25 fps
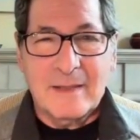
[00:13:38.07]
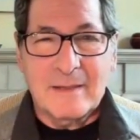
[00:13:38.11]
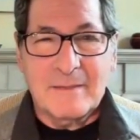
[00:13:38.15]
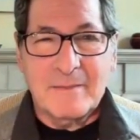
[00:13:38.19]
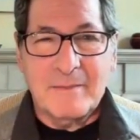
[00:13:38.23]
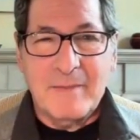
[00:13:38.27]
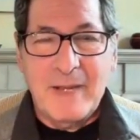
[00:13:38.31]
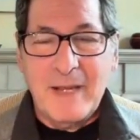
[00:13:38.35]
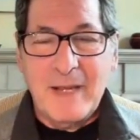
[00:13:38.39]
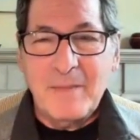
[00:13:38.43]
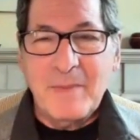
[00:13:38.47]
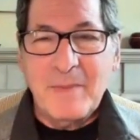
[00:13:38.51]

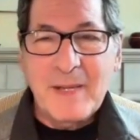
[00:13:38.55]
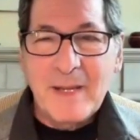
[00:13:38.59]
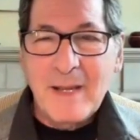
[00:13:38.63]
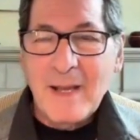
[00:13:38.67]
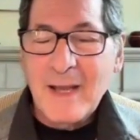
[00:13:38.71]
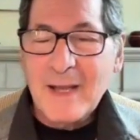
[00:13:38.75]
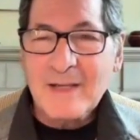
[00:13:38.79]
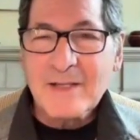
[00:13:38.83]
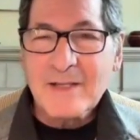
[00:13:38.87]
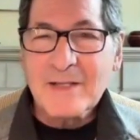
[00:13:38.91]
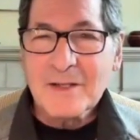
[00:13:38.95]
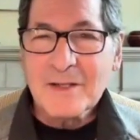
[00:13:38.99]
maybe
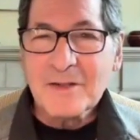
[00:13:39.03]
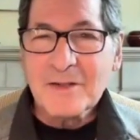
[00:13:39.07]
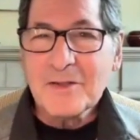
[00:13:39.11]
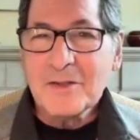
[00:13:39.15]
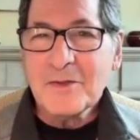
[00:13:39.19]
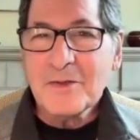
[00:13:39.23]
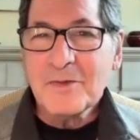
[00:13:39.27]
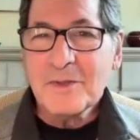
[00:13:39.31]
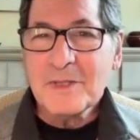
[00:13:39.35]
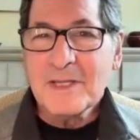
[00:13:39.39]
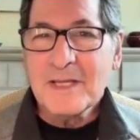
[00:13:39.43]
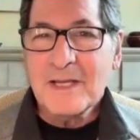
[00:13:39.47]
has to
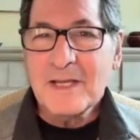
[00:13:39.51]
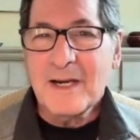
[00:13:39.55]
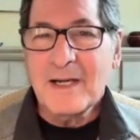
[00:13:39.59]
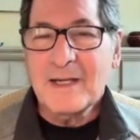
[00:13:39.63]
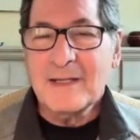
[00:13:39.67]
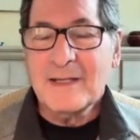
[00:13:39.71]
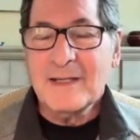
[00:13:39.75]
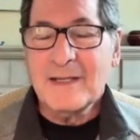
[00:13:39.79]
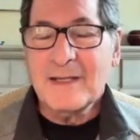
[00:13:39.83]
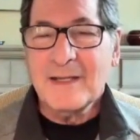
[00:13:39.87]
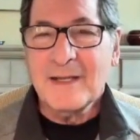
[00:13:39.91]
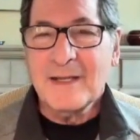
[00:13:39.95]
do with the
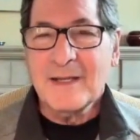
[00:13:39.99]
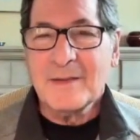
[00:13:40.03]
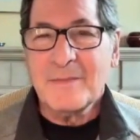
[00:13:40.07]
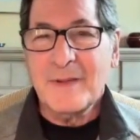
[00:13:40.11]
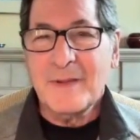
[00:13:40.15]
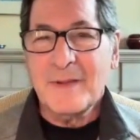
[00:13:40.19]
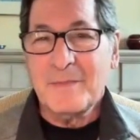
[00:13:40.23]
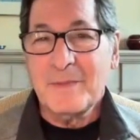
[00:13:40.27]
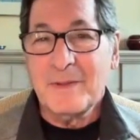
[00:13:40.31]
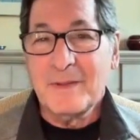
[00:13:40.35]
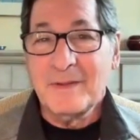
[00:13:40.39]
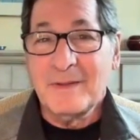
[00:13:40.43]
idea that
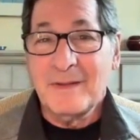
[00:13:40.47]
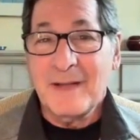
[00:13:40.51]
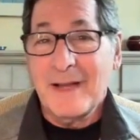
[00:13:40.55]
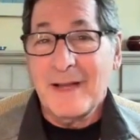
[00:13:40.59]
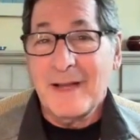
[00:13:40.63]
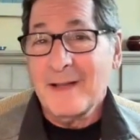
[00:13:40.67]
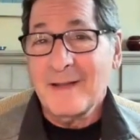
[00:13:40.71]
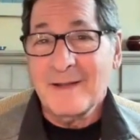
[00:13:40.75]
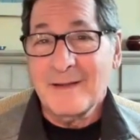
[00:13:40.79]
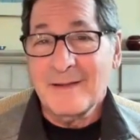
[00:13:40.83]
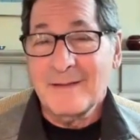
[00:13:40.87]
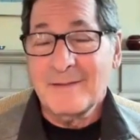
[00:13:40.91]
people
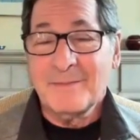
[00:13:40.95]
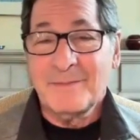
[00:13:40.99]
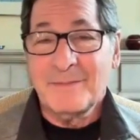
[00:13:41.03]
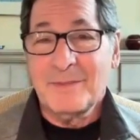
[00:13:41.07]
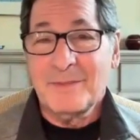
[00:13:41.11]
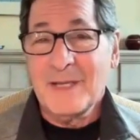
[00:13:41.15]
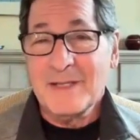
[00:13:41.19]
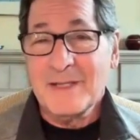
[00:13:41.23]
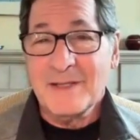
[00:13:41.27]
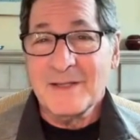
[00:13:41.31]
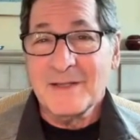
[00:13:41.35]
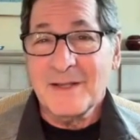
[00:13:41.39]
like
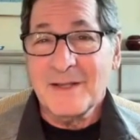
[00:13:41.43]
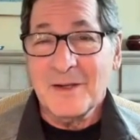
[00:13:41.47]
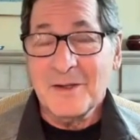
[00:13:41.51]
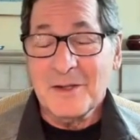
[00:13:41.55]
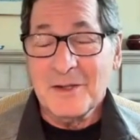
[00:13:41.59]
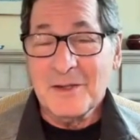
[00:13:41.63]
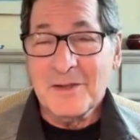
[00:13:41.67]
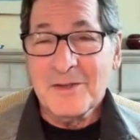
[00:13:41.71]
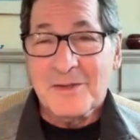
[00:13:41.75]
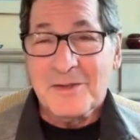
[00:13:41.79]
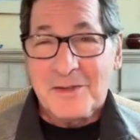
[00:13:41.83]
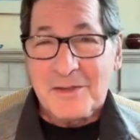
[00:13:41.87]
pleasant
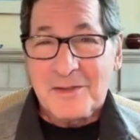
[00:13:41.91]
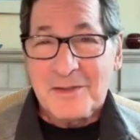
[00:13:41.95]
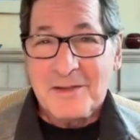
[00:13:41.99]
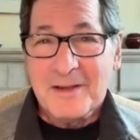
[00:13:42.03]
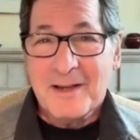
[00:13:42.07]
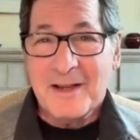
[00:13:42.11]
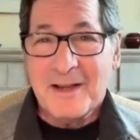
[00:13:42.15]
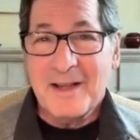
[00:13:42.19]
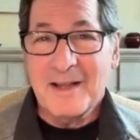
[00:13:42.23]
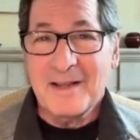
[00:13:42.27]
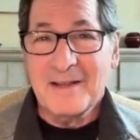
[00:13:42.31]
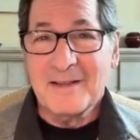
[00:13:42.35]
odors.
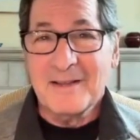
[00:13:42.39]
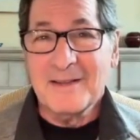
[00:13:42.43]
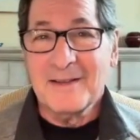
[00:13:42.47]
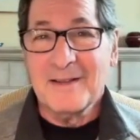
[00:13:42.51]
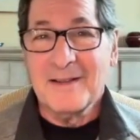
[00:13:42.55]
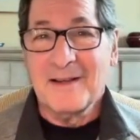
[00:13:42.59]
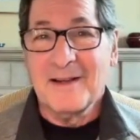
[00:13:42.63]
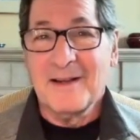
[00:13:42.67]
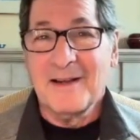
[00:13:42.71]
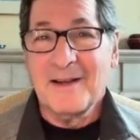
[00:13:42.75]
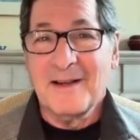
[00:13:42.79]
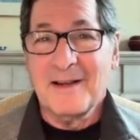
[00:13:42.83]

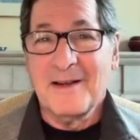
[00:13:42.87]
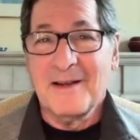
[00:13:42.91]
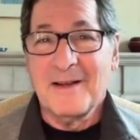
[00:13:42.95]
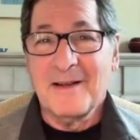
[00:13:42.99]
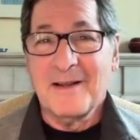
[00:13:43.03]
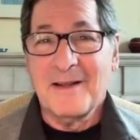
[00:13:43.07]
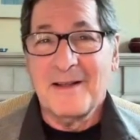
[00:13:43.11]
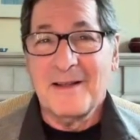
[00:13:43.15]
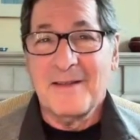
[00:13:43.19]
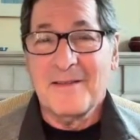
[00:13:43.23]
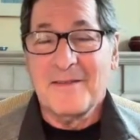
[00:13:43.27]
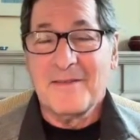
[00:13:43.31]
And
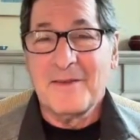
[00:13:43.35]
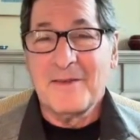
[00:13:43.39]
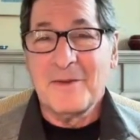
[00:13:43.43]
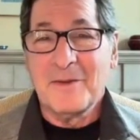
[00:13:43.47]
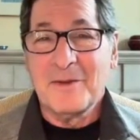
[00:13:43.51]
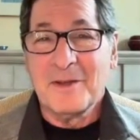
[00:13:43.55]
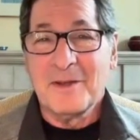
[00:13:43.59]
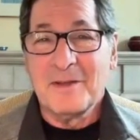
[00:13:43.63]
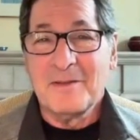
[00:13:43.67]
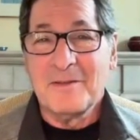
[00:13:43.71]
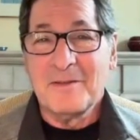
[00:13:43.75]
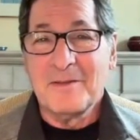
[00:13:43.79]
if you
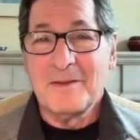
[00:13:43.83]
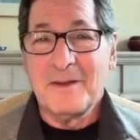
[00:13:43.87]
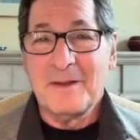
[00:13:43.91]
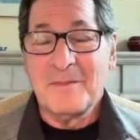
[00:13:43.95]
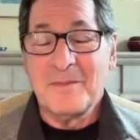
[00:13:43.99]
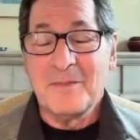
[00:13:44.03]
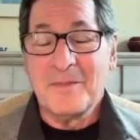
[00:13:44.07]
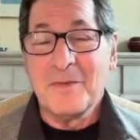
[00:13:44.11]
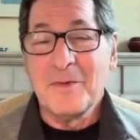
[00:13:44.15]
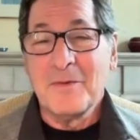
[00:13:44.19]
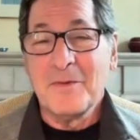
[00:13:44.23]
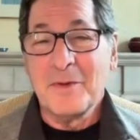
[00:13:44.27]
can
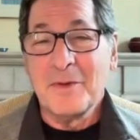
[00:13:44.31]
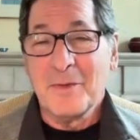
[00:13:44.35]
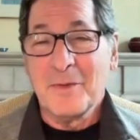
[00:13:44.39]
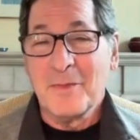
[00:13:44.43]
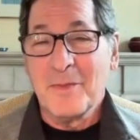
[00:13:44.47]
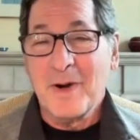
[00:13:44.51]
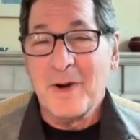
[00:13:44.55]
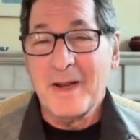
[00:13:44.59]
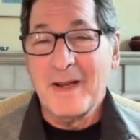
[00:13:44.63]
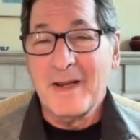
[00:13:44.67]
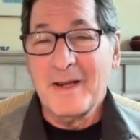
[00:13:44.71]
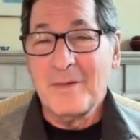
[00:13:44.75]
improve your
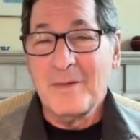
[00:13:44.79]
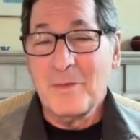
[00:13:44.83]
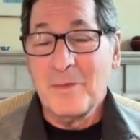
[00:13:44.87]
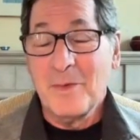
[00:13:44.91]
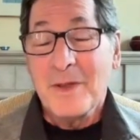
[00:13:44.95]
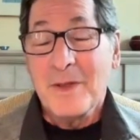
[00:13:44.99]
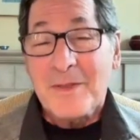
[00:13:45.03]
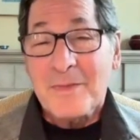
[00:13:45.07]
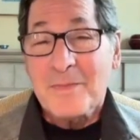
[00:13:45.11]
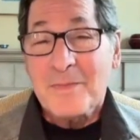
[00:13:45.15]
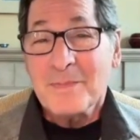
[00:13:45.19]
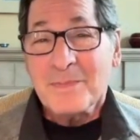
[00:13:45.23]
brain
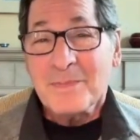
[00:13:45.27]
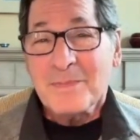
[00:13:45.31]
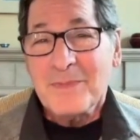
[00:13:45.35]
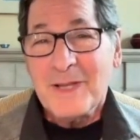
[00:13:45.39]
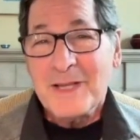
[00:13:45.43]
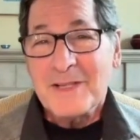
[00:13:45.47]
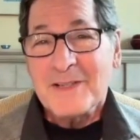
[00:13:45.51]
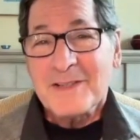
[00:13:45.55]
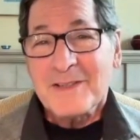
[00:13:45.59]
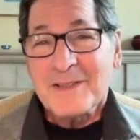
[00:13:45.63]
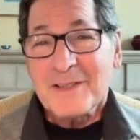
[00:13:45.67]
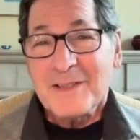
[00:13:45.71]
with
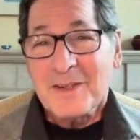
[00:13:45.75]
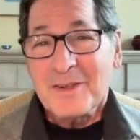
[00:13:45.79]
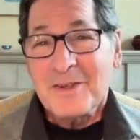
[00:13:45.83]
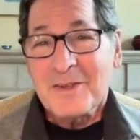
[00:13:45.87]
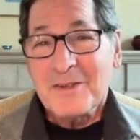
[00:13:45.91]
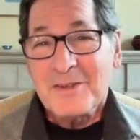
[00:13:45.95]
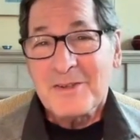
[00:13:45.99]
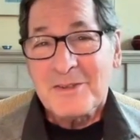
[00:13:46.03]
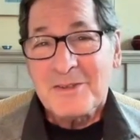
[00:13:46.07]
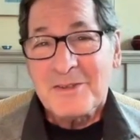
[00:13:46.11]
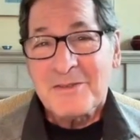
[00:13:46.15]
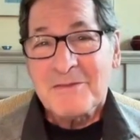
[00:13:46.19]
pleasant
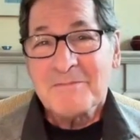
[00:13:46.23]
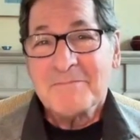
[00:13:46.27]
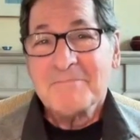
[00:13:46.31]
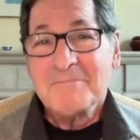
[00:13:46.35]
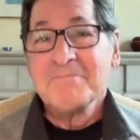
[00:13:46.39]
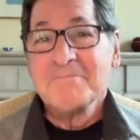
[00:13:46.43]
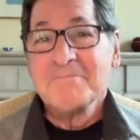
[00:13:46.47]
odors,